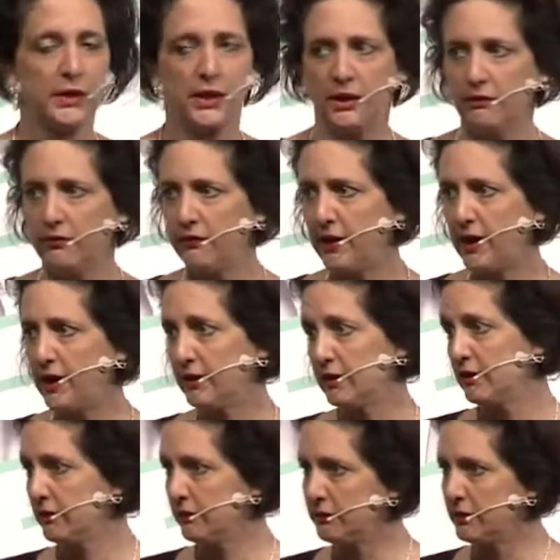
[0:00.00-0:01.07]
We're getting
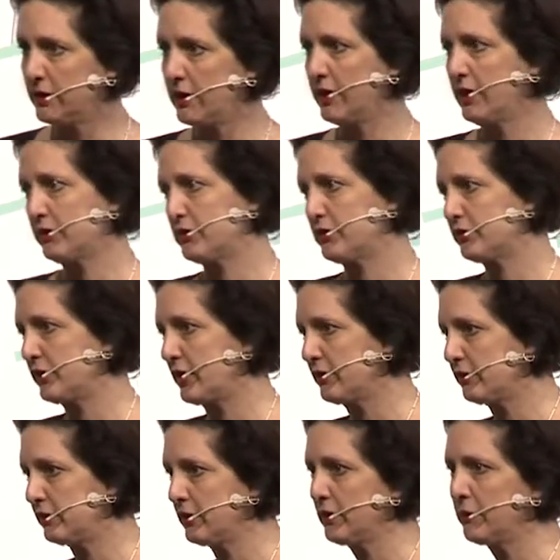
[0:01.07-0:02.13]
fat because we're not
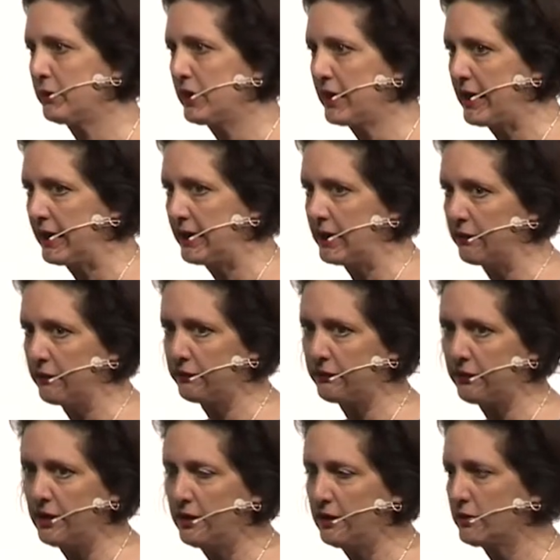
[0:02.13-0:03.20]
exercising, we're not hanging out with
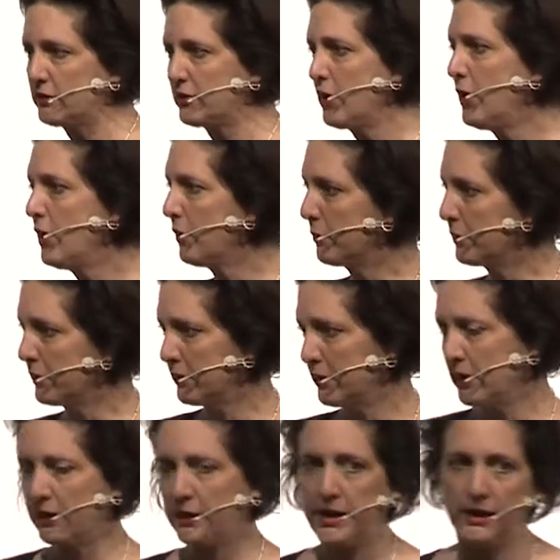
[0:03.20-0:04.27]
friends, we're
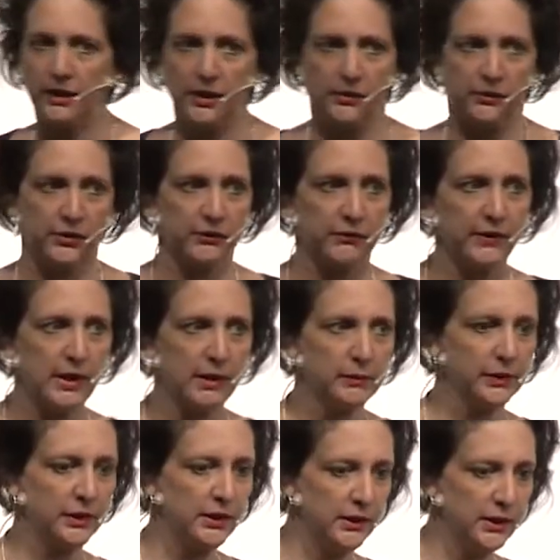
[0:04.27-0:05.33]
not hanging out with our
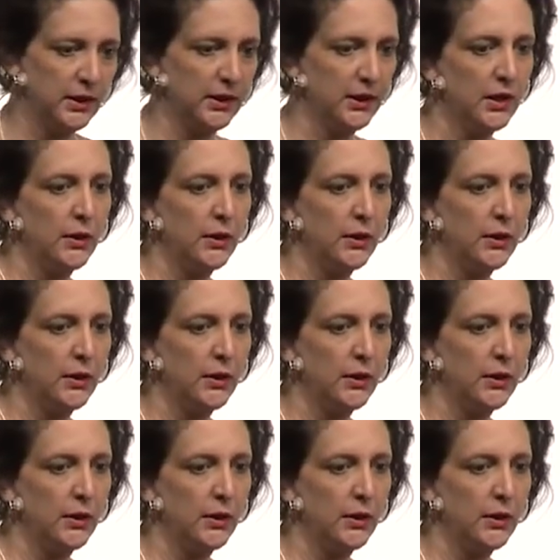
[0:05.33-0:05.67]
family,